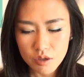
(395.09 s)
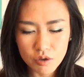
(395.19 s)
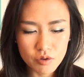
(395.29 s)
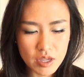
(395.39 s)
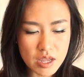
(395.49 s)

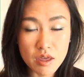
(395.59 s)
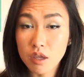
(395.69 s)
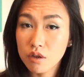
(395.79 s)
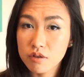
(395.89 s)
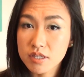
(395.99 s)
you either
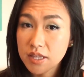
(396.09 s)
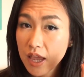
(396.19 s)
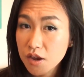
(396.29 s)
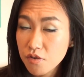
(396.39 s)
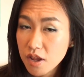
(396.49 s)
use
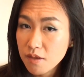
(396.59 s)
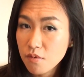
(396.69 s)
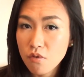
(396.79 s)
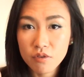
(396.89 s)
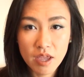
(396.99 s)
day cream
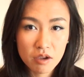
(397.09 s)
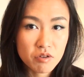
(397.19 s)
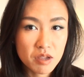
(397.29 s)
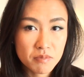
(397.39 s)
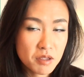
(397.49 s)
or night
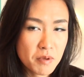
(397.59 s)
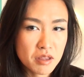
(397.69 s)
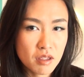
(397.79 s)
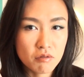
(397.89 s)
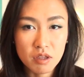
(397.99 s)
cream
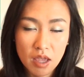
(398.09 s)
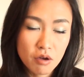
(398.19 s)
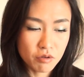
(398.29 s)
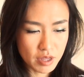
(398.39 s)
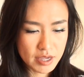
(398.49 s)
depending on the day
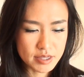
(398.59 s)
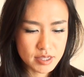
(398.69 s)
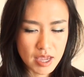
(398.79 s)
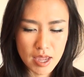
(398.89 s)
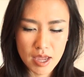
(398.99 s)
or night.
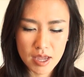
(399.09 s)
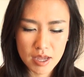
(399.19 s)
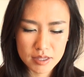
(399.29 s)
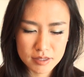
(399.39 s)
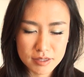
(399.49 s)

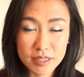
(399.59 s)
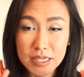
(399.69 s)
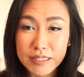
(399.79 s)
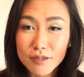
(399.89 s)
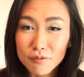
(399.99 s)
And
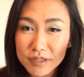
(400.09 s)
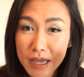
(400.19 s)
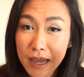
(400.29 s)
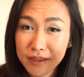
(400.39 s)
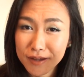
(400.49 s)
these
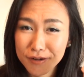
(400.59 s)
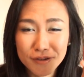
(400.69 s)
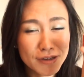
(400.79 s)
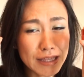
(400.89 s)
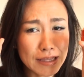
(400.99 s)
containers
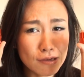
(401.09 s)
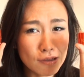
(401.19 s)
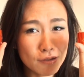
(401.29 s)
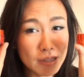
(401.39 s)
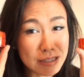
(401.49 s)
look
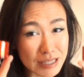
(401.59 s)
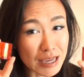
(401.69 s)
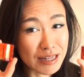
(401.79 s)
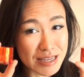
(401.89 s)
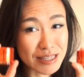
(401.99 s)

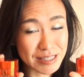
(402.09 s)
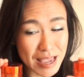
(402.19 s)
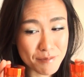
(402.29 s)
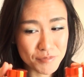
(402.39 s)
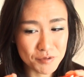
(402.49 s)
exactly the
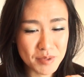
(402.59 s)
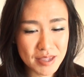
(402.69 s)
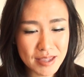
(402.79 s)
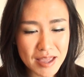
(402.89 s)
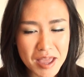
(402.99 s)
same to
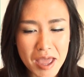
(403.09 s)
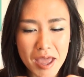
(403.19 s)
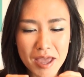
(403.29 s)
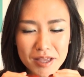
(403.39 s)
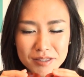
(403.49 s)
me,
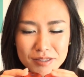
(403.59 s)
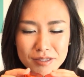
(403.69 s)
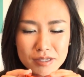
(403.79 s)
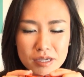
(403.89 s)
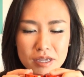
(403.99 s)

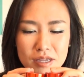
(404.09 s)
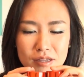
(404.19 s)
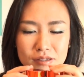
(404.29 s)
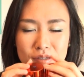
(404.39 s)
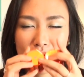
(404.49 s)
and
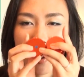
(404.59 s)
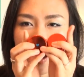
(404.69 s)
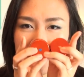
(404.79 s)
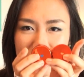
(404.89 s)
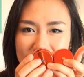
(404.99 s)
so
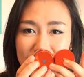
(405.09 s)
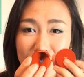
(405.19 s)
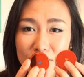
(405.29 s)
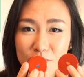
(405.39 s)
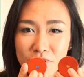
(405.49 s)
I
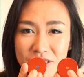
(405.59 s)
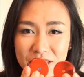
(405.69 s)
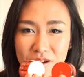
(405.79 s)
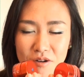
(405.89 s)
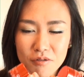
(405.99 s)
decided to put a
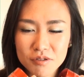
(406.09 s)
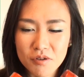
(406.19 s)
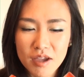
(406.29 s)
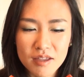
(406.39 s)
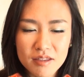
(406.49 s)
sticker on so
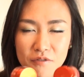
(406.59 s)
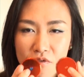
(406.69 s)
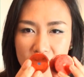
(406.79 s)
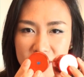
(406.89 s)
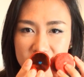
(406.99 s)
I can
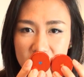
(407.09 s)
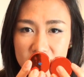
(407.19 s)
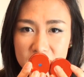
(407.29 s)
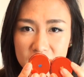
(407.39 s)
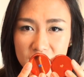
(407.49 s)

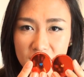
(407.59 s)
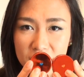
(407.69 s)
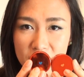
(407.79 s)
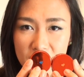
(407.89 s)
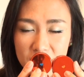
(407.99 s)
differentiate it like
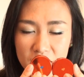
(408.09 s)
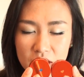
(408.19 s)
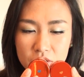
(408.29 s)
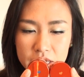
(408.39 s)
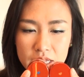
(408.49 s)

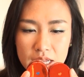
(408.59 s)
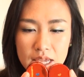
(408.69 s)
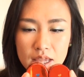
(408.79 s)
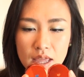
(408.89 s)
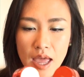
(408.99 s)
really
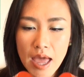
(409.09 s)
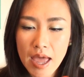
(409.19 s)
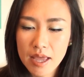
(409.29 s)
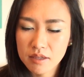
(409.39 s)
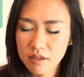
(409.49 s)
quickly.
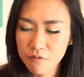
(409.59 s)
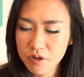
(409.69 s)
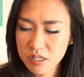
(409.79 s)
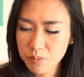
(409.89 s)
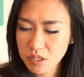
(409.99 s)
And the
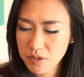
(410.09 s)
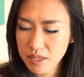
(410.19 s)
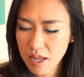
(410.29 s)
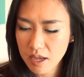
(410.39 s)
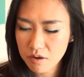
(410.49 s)
difference
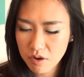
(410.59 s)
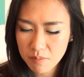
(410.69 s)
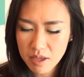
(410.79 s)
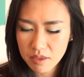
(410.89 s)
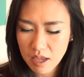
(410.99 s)
between night
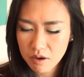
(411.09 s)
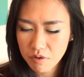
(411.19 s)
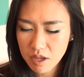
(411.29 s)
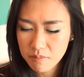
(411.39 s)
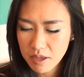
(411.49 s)
cream and day
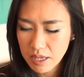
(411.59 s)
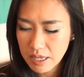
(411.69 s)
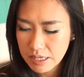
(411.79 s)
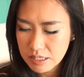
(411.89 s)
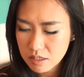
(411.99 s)
cream
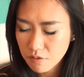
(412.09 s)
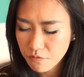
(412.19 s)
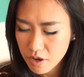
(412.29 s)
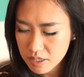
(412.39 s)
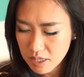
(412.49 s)
is, the
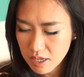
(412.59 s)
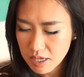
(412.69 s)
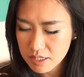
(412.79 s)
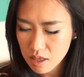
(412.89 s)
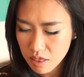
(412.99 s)
first thing
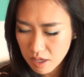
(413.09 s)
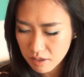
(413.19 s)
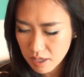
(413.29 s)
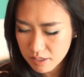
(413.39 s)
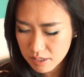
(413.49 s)
is the
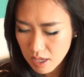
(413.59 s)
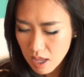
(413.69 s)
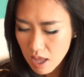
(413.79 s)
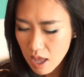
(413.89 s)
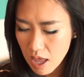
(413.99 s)
thickness
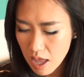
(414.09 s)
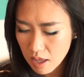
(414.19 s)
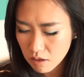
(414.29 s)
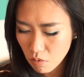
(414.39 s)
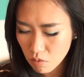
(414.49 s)

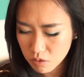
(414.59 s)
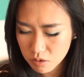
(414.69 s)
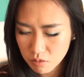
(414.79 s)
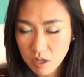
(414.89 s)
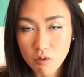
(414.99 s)
and
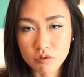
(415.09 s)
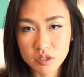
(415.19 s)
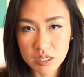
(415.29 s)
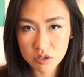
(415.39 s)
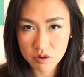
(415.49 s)
also the
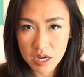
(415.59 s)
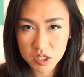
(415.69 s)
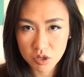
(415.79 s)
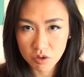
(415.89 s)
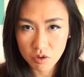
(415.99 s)

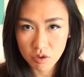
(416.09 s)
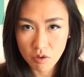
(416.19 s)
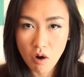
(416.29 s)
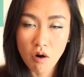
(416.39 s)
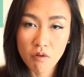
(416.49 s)
concentration
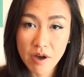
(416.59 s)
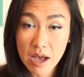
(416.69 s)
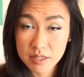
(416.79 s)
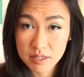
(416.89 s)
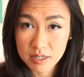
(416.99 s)
of
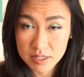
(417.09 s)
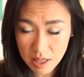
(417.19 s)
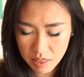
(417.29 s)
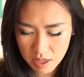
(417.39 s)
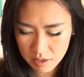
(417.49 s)

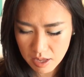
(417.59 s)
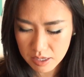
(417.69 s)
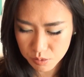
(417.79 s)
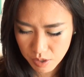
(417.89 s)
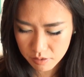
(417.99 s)
astaxanthin
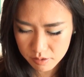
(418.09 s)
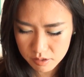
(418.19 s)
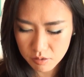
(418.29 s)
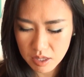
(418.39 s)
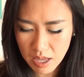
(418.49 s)
as well.
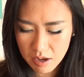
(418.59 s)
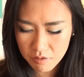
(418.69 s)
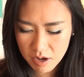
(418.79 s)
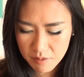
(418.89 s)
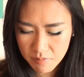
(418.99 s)
So the night
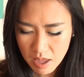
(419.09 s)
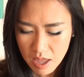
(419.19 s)
cream